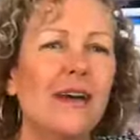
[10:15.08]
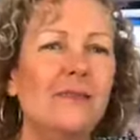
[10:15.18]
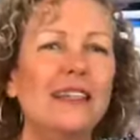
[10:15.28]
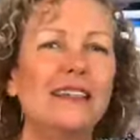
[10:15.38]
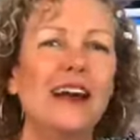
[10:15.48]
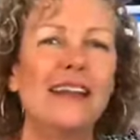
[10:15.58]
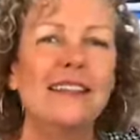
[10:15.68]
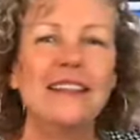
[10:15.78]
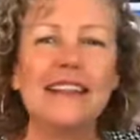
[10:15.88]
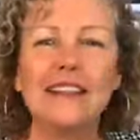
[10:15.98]
I mean,
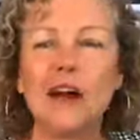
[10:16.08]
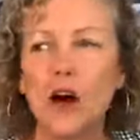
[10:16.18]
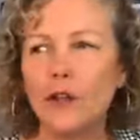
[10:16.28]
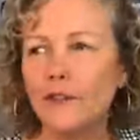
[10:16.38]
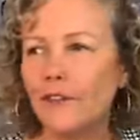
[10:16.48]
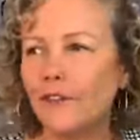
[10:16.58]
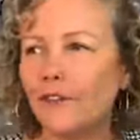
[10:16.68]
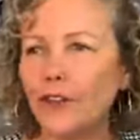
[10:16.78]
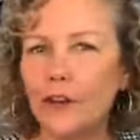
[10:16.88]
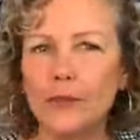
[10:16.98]
I think that all of the
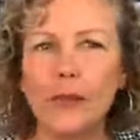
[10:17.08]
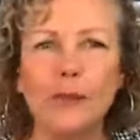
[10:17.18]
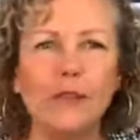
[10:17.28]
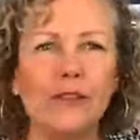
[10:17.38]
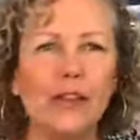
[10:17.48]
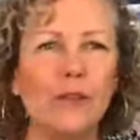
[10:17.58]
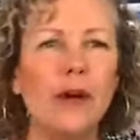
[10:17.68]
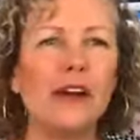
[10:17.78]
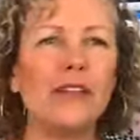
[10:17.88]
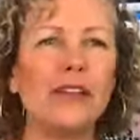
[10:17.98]
fear people
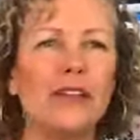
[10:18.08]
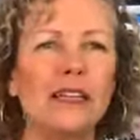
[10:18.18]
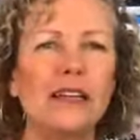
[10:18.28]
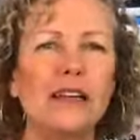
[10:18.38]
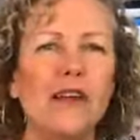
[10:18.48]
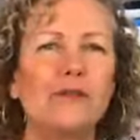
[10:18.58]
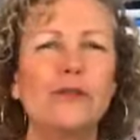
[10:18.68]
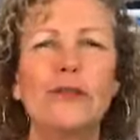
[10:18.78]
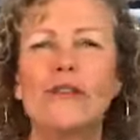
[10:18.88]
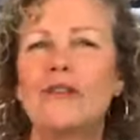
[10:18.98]
feel, part of it
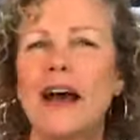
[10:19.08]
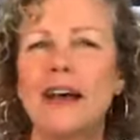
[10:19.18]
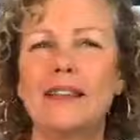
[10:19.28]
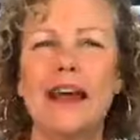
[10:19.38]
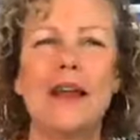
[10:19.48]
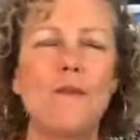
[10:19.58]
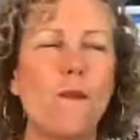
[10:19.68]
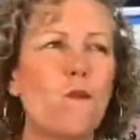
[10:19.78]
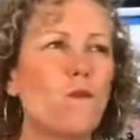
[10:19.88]
comes from the fact that